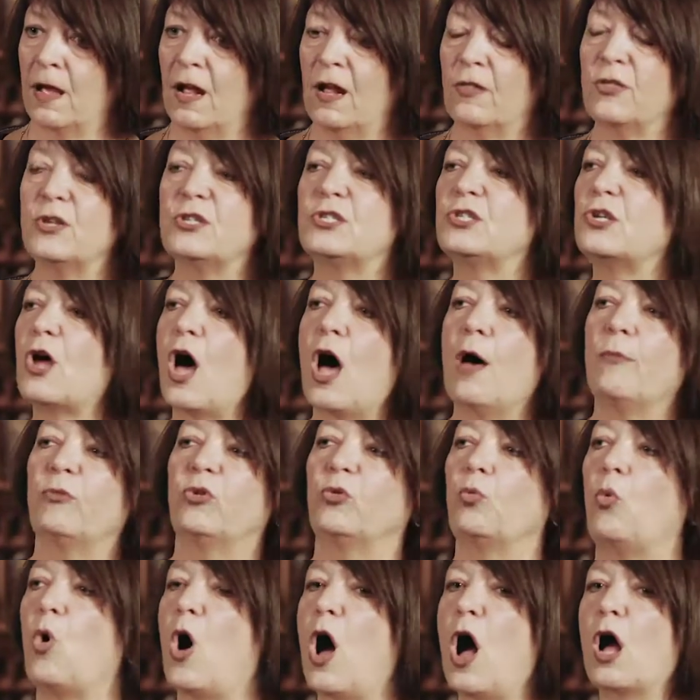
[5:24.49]
The Psalms
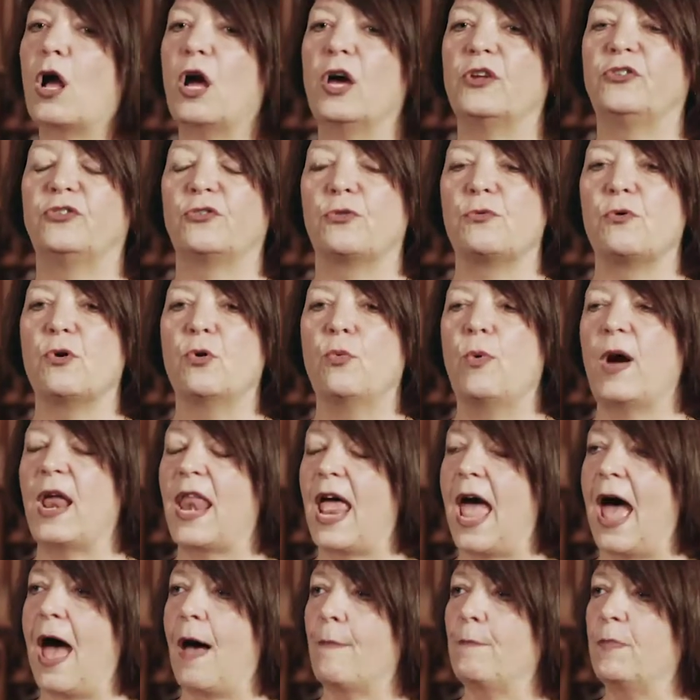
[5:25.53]
walk us through what
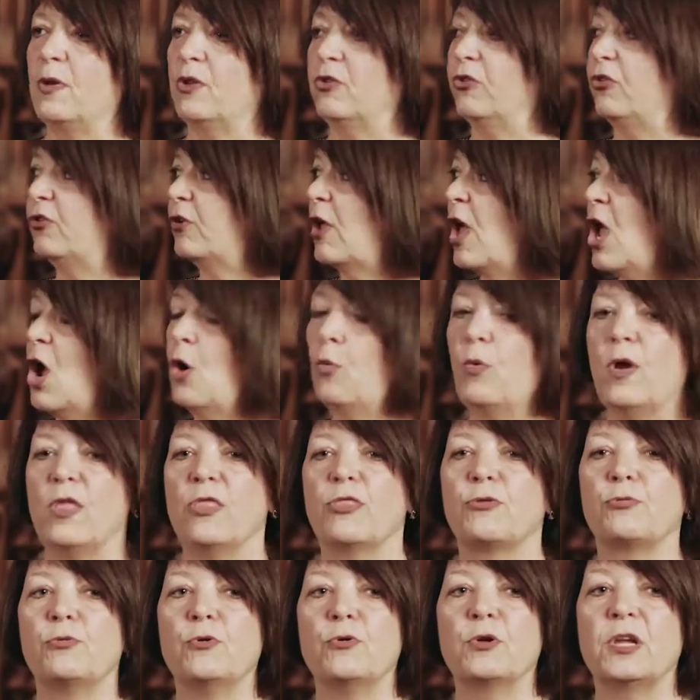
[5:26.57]
happens when,
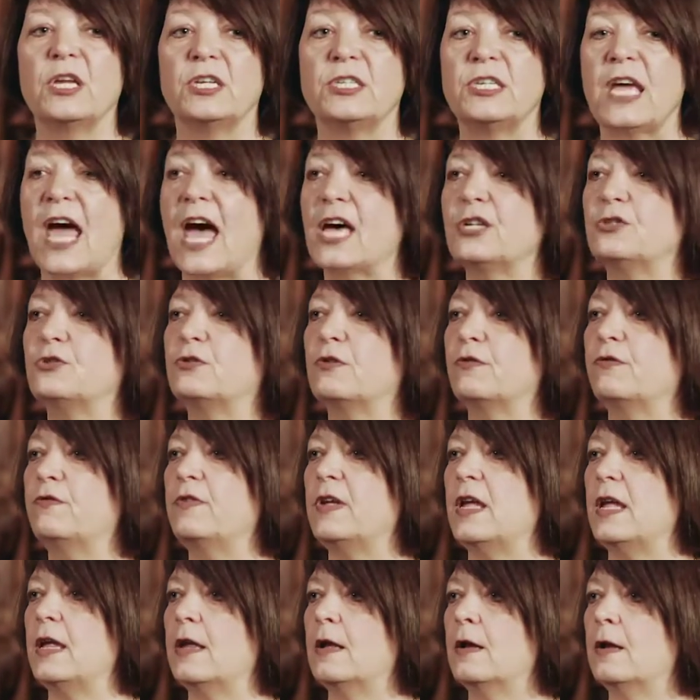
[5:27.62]
through
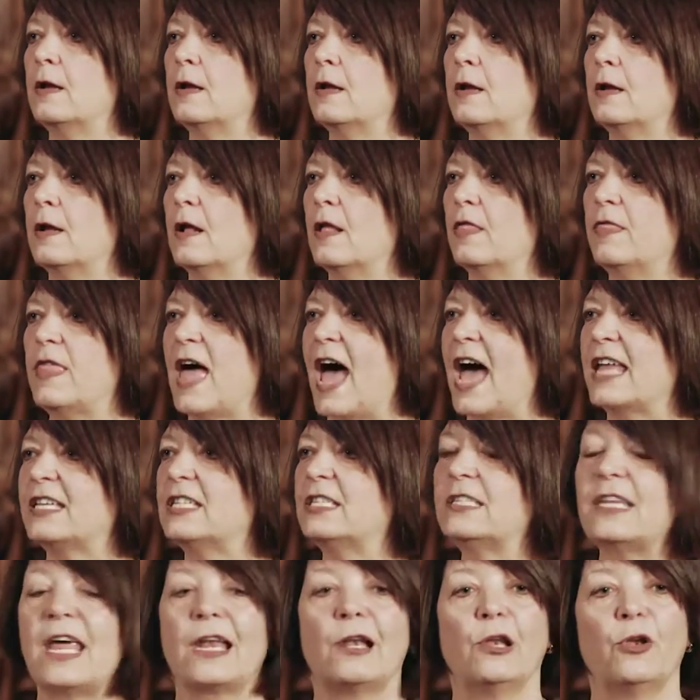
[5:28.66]
catastrophe, that
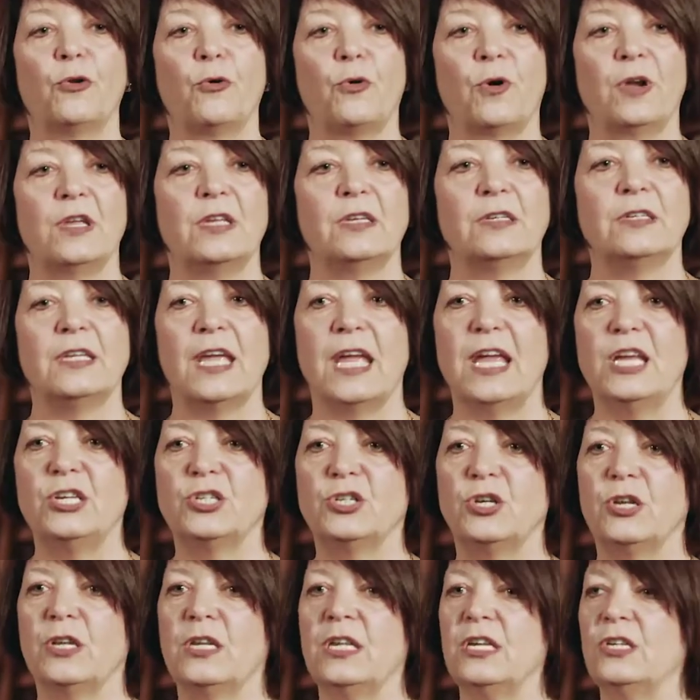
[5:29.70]
settled
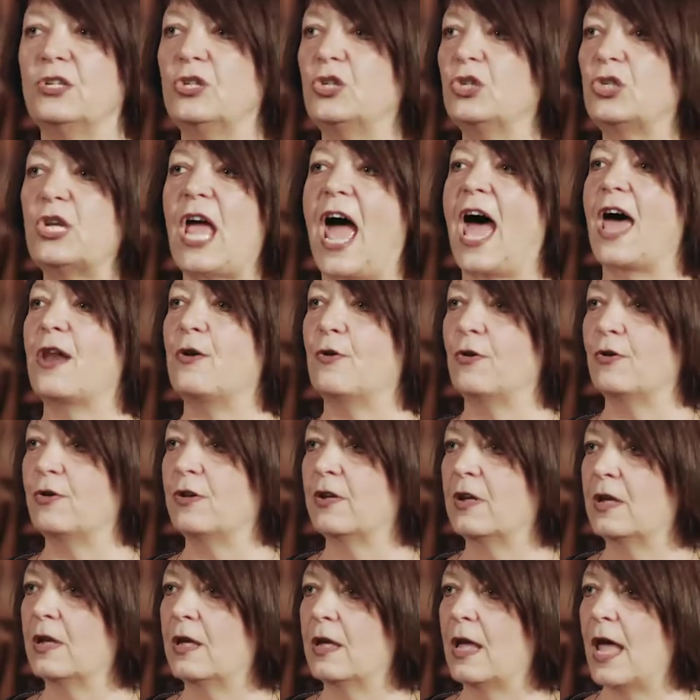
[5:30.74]
orientation is shattered
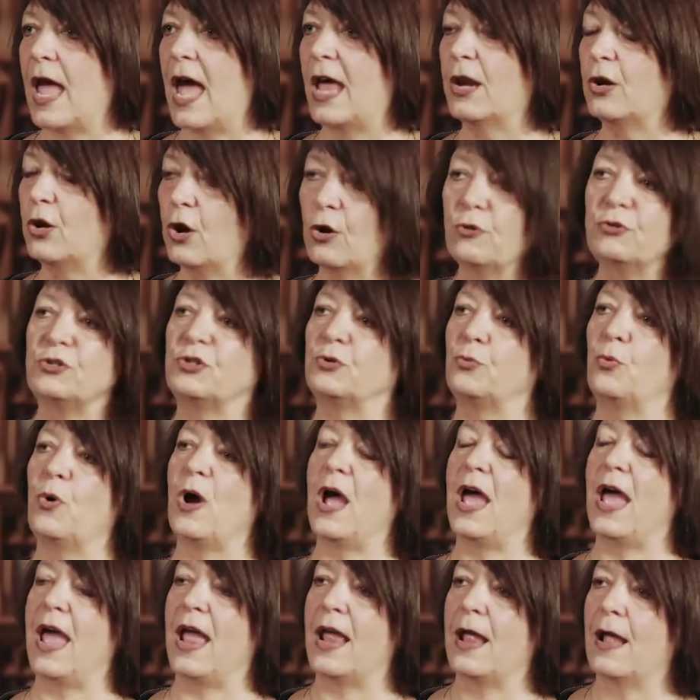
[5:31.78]
and goes
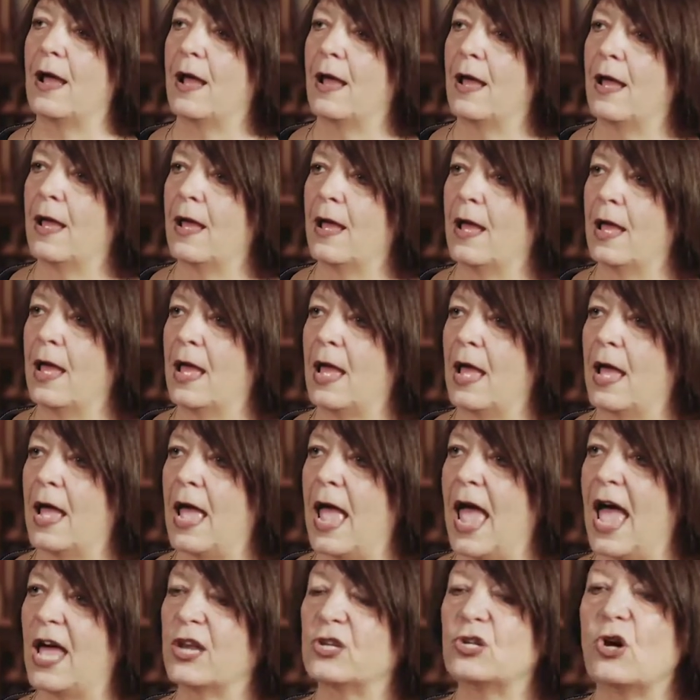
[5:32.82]
away,
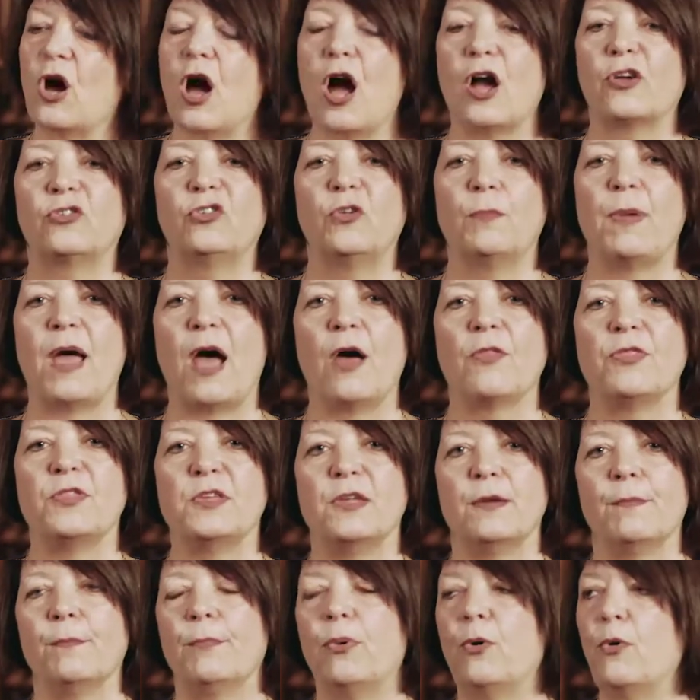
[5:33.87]
and talks about the
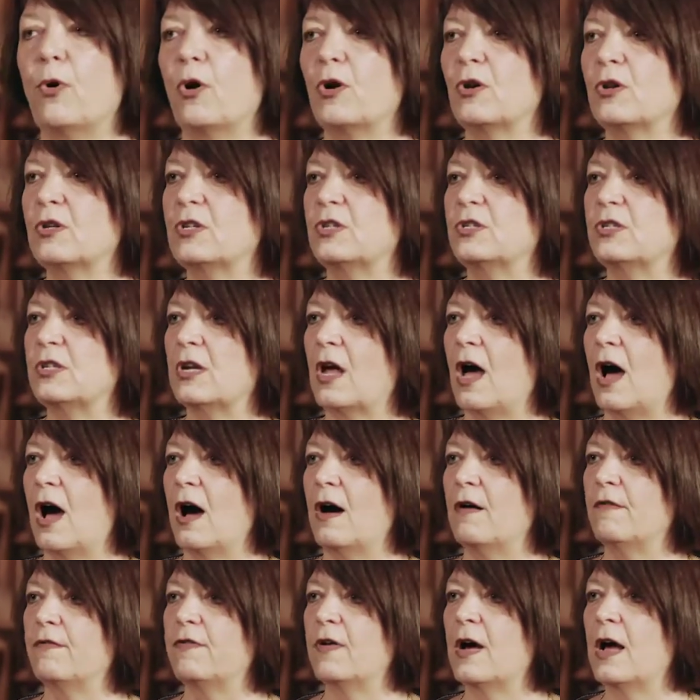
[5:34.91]
importance
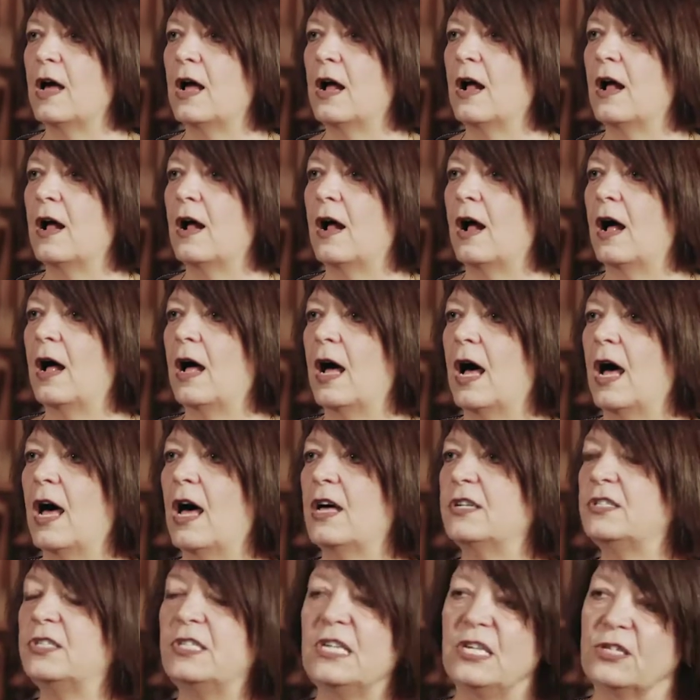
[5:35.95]
of
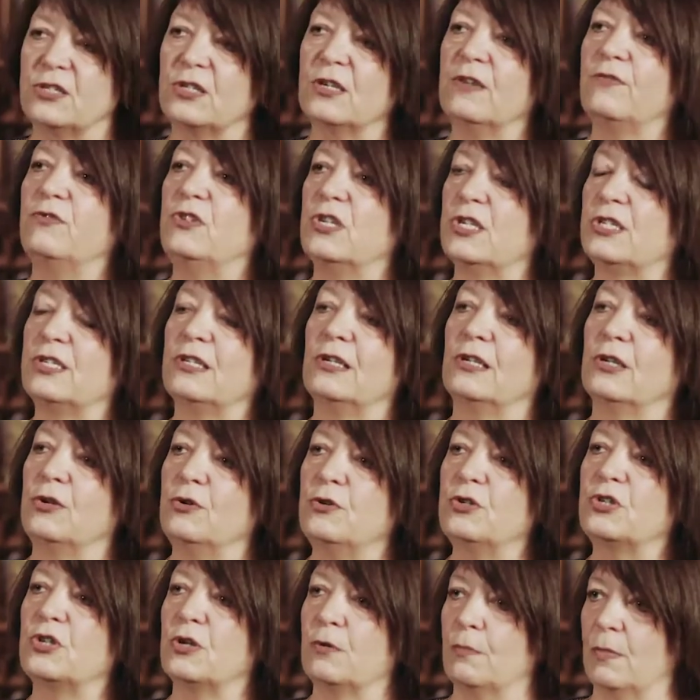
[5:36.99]
a season of
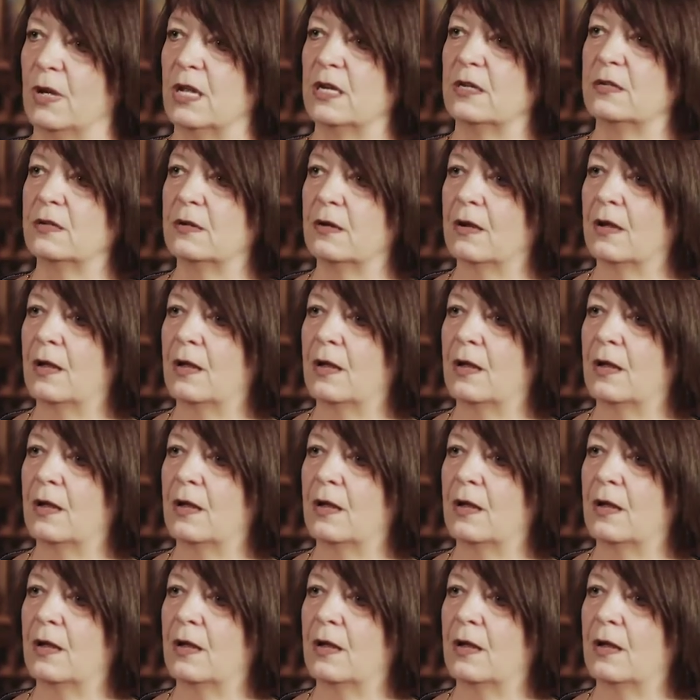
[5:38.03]
disillusionment